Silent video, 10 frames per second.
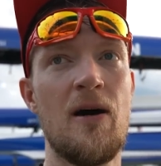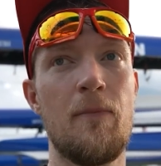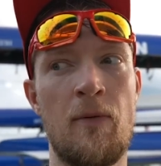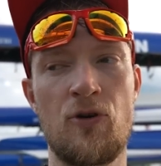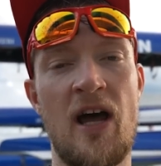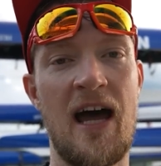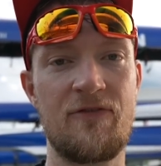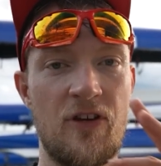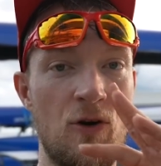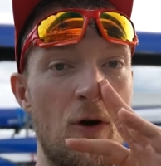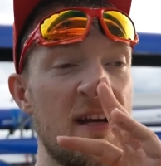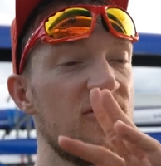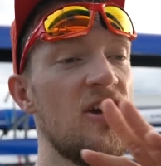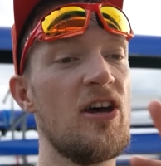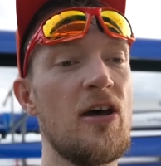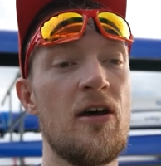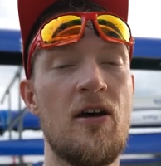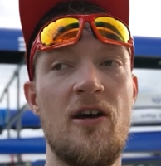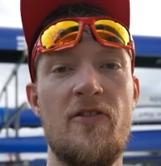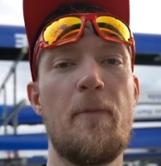but I'm gonna have to go into
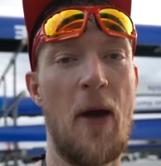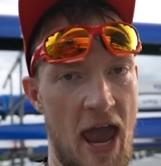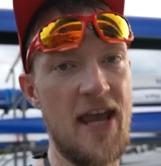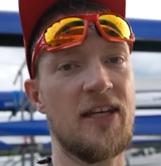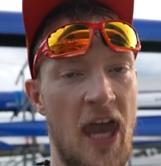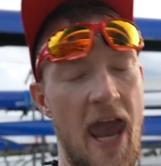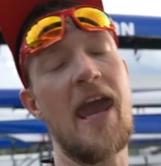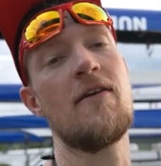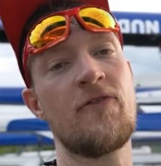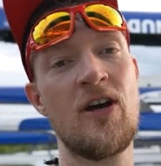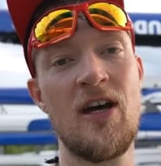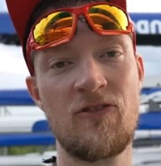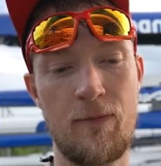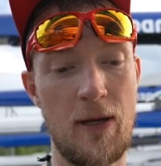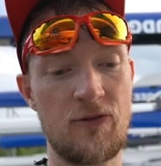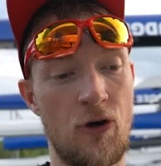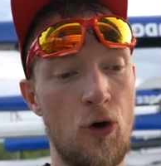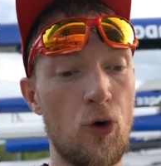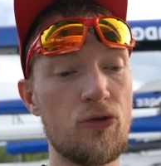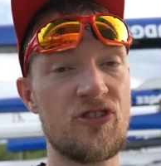the pain cave to be able to
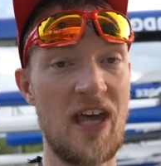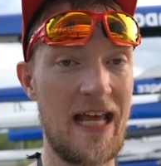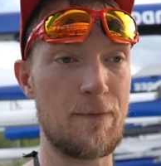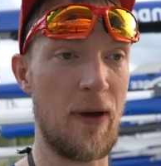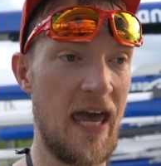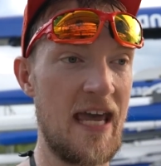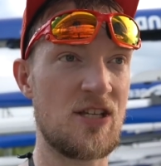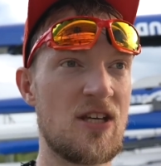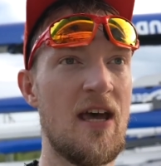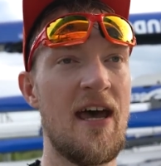hold said pace.